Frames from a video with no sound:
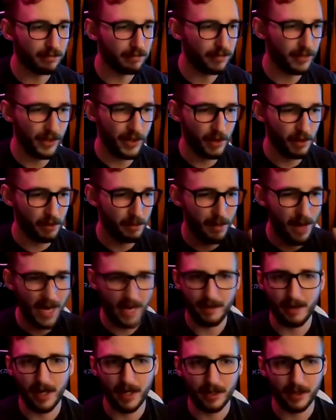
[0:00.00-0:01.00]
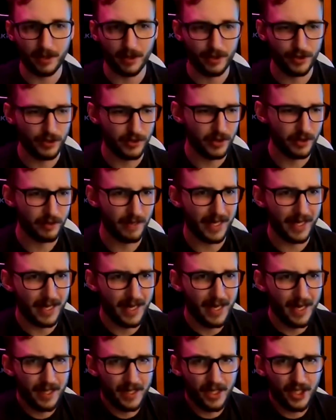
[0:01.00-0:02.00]
You know, my monitors use them. Like,
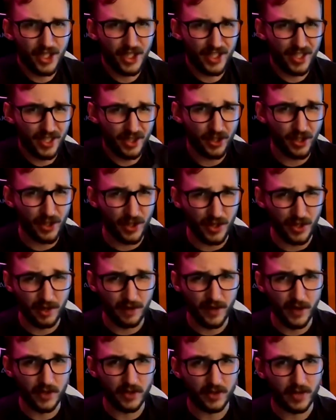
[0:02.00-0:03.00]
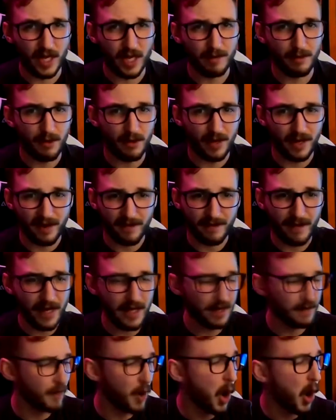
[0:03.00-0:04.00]
this is such a universal cable, and I
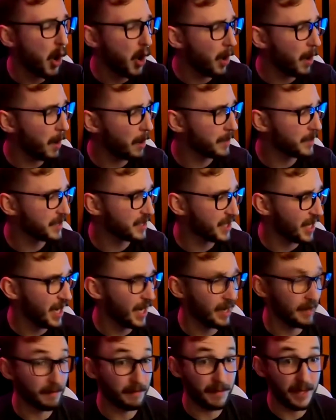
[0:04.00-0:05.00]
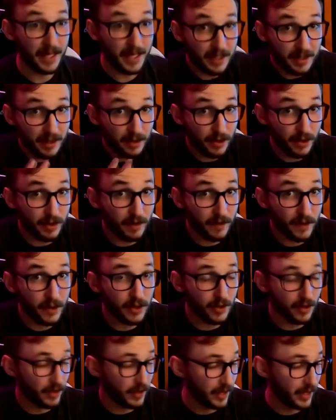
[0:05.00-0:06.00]
find them all the time because how
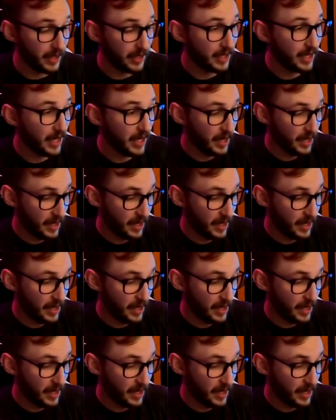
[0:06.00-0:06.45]
universal it is.